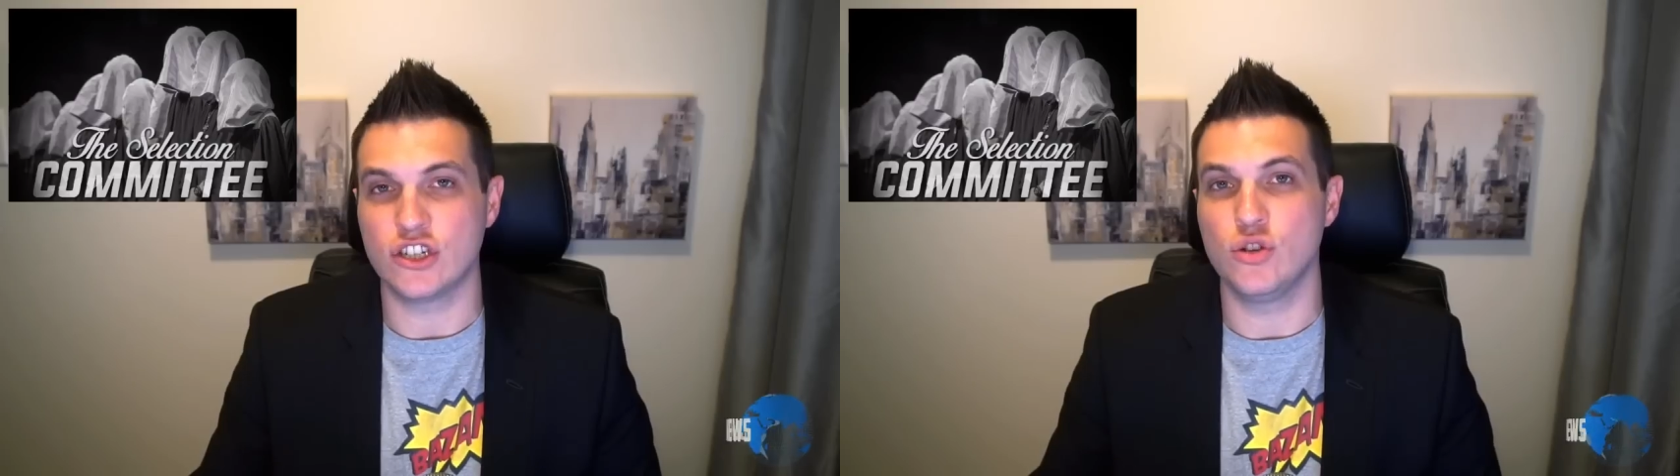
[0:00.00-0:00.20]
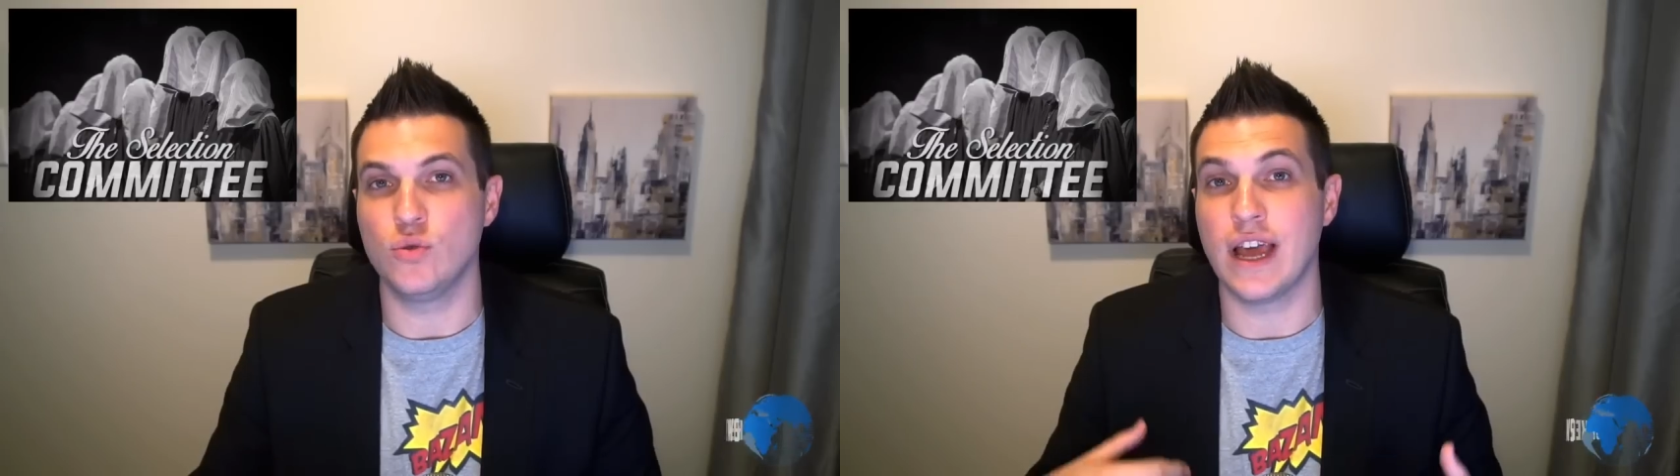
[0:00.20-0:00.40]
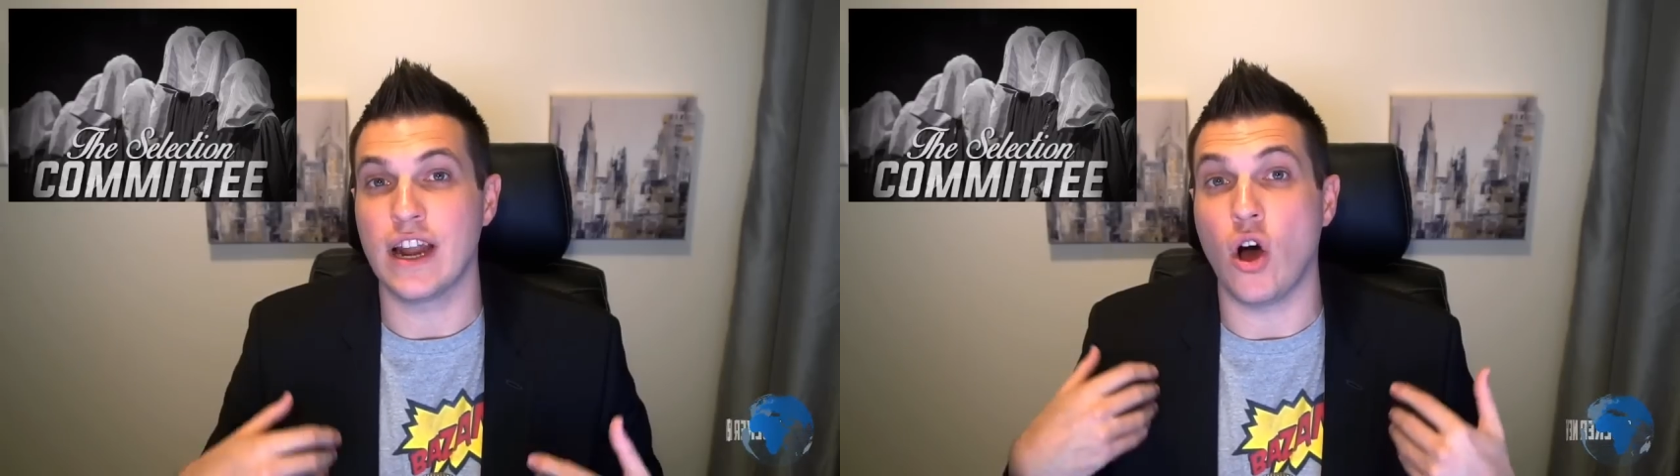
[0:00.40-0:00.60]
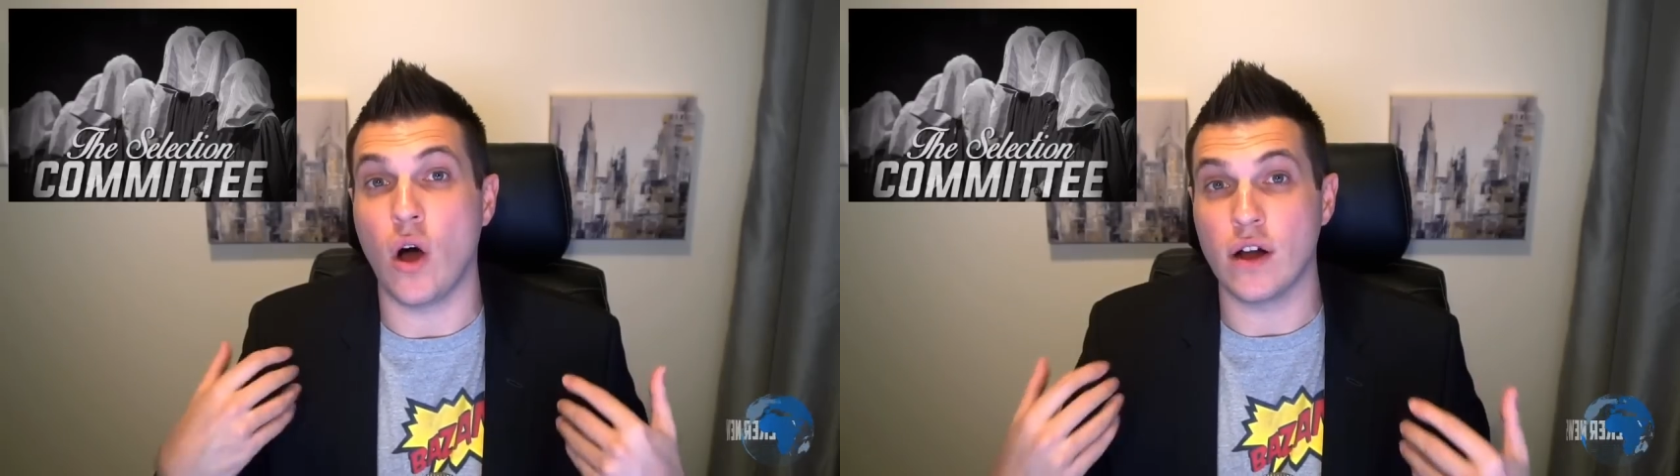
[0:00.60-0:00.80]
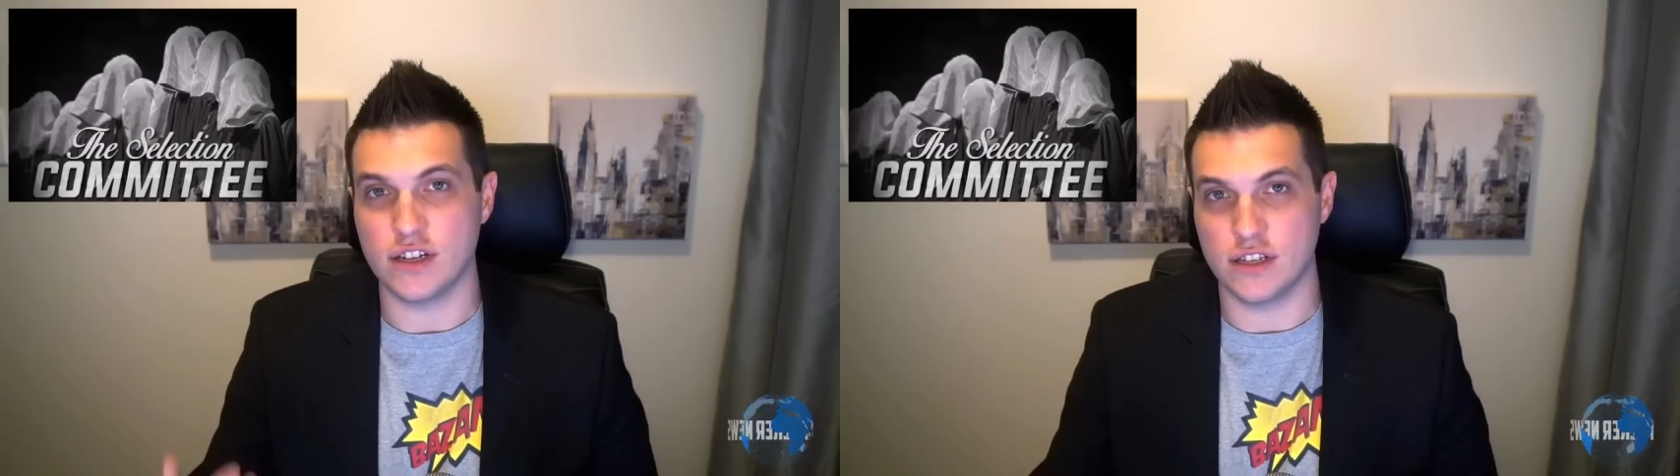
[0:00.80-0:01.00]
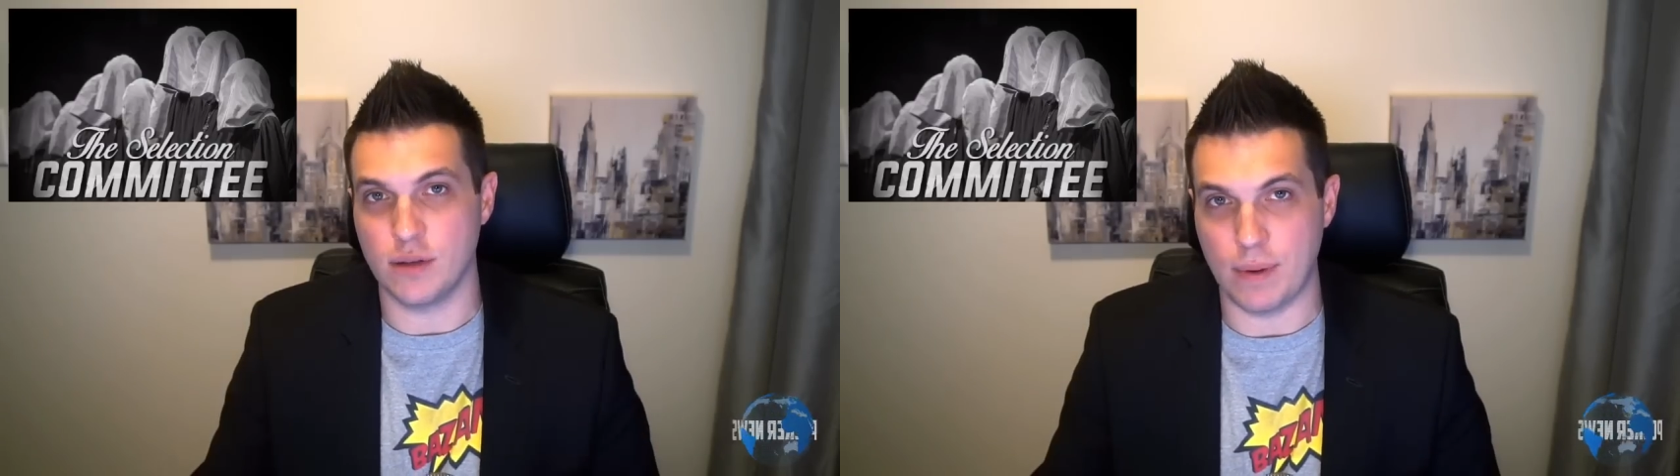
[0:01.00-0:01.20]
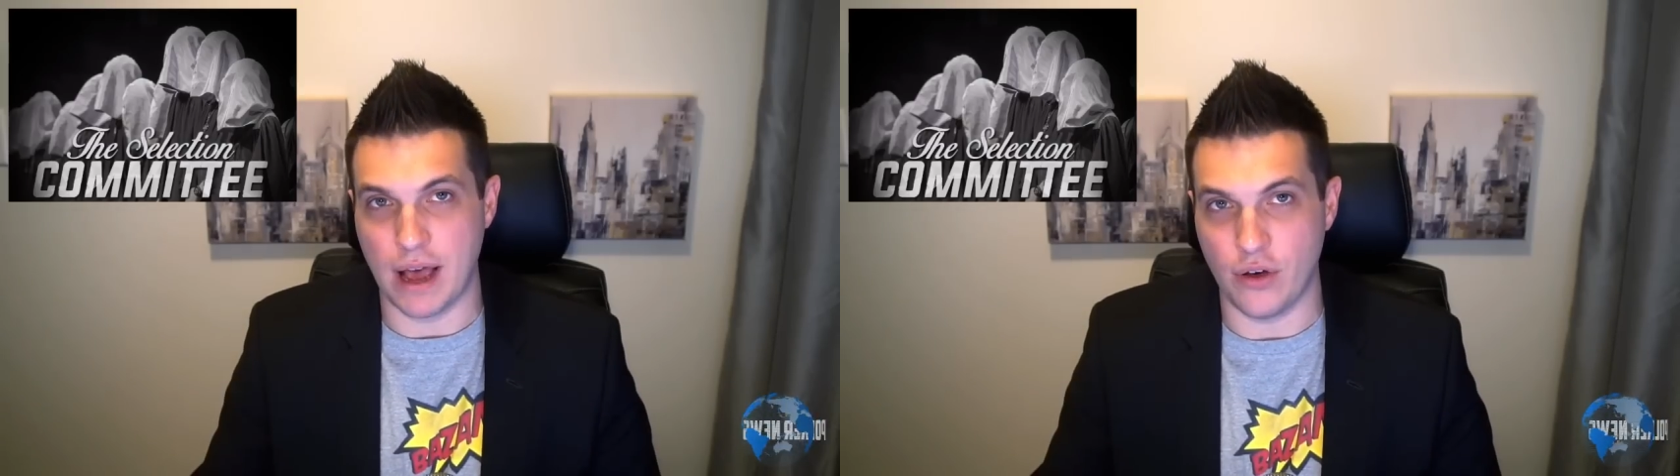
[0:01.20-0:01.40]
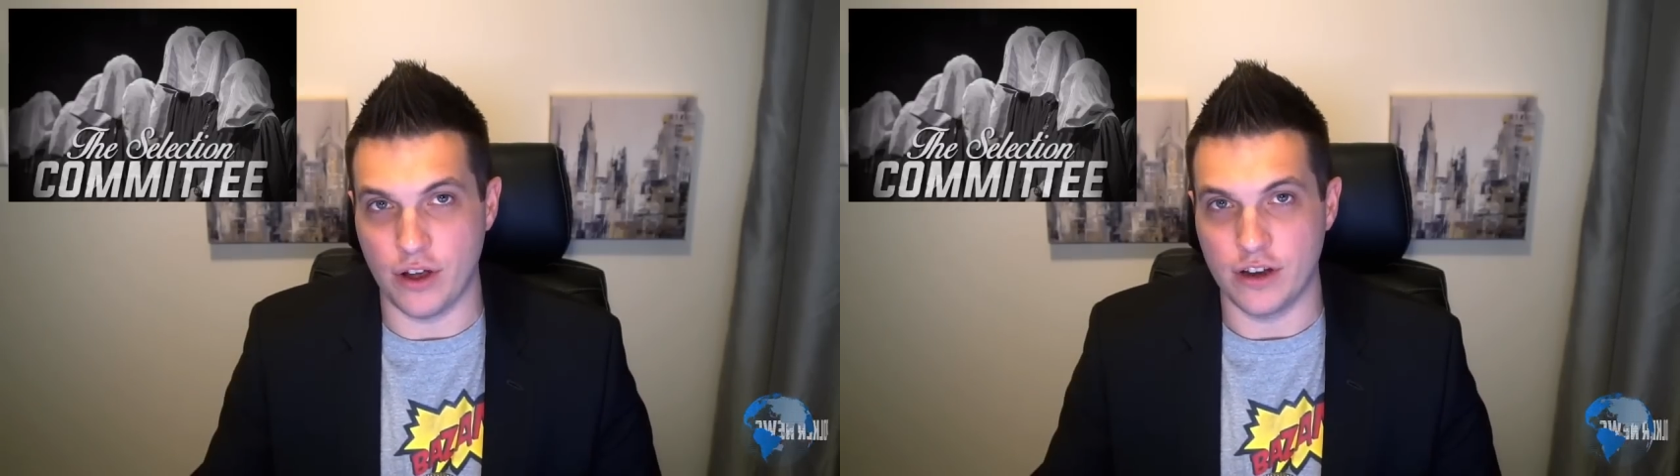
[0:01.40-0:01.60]
to get onto the
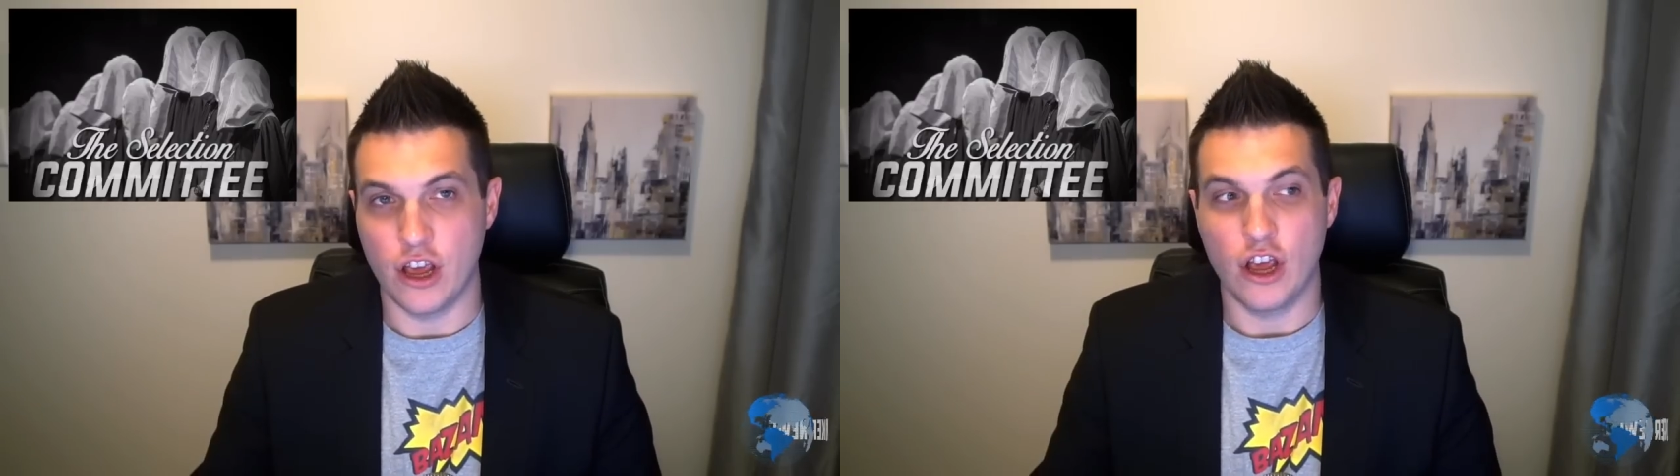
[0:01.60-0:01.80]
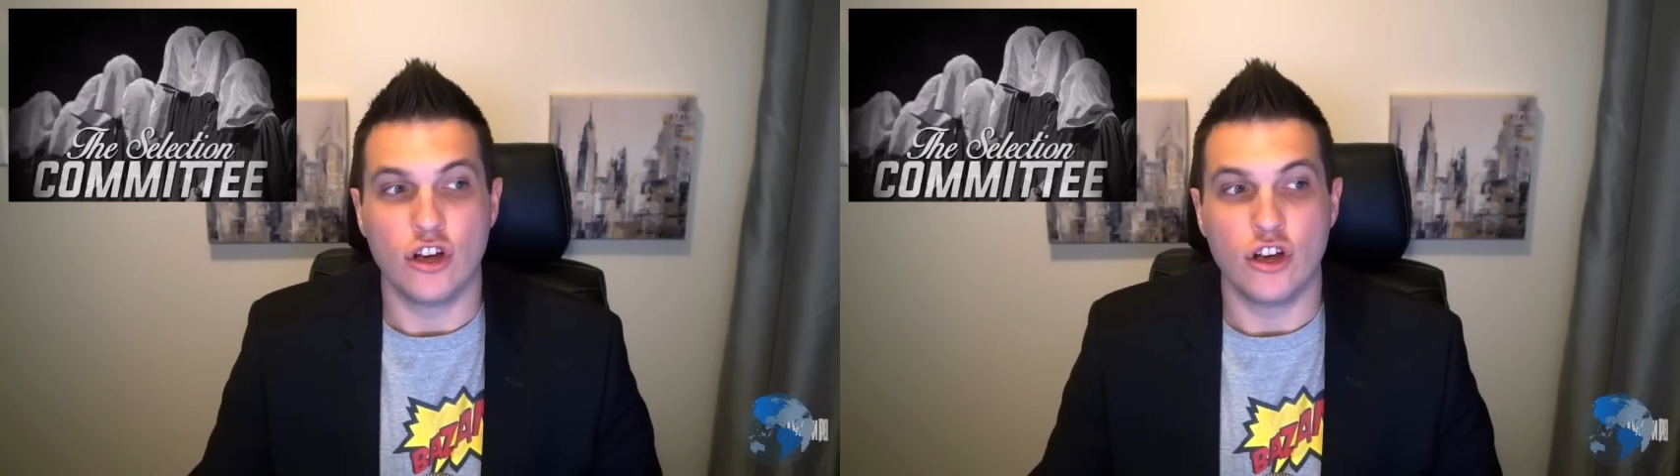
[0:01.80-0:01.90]
ballot